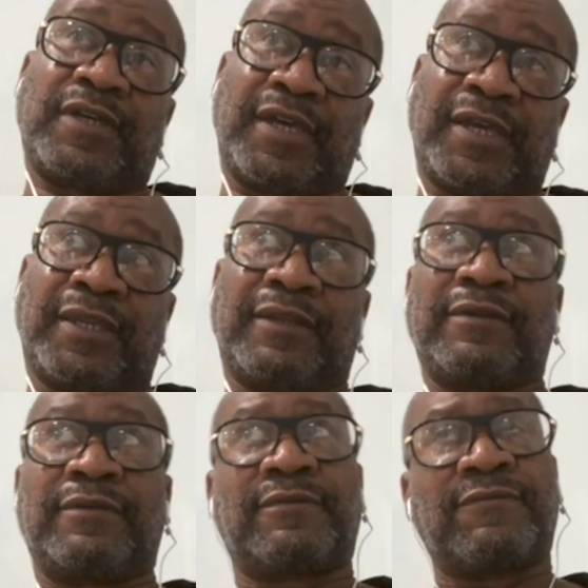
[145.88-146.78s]

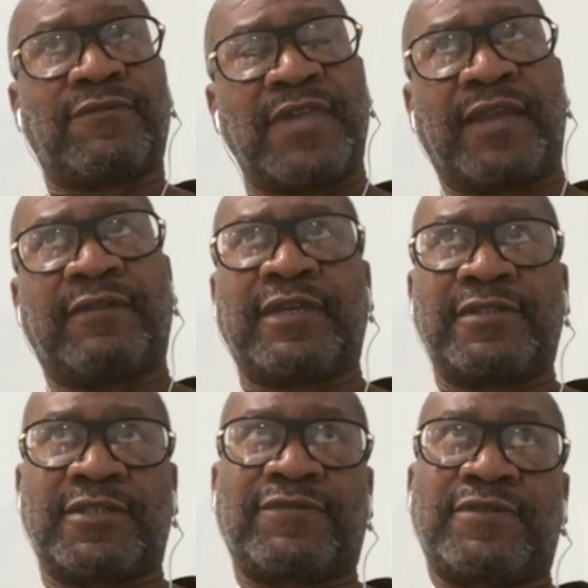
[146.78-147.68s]
And that
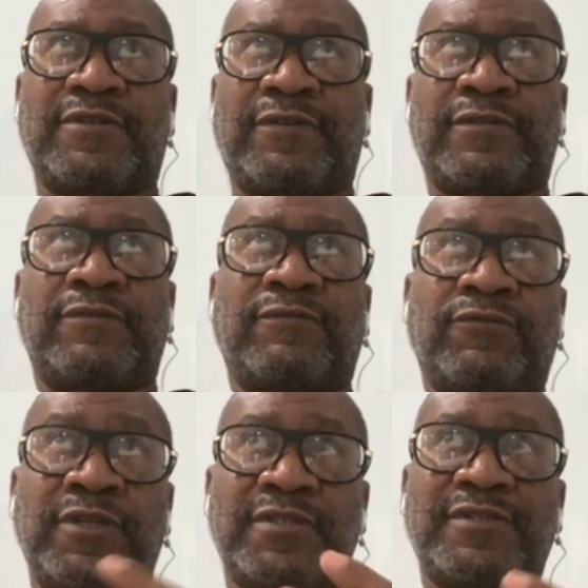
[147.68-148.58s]
exists for
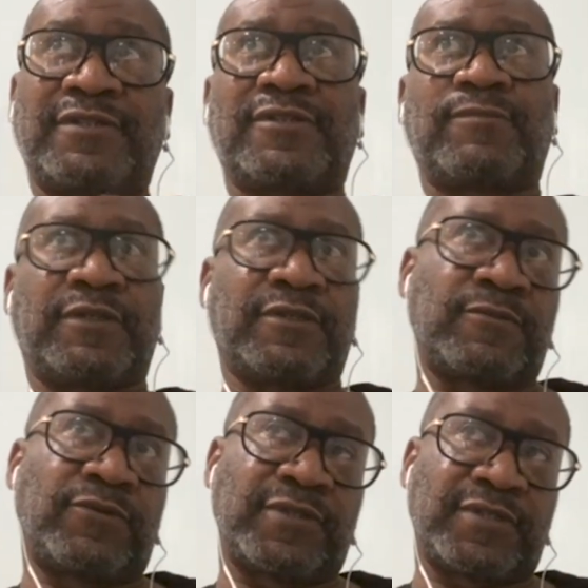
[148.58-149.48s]
certain reasons
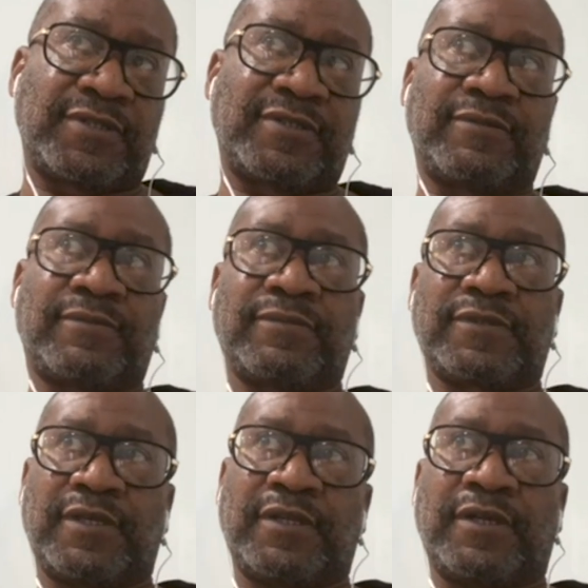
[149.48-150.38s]
because we're in
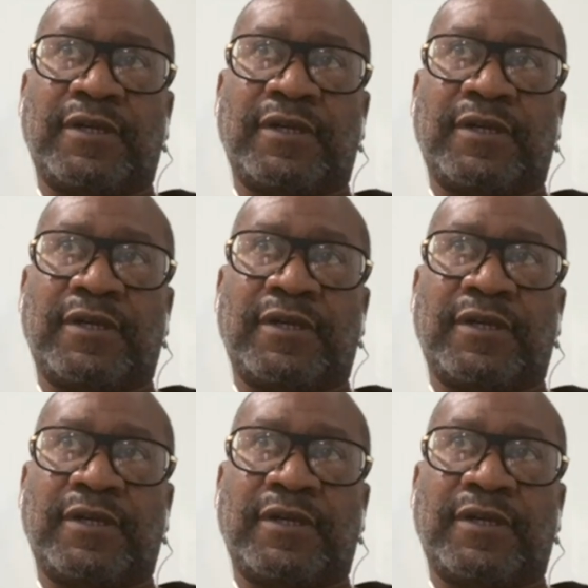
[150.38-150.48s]
systems that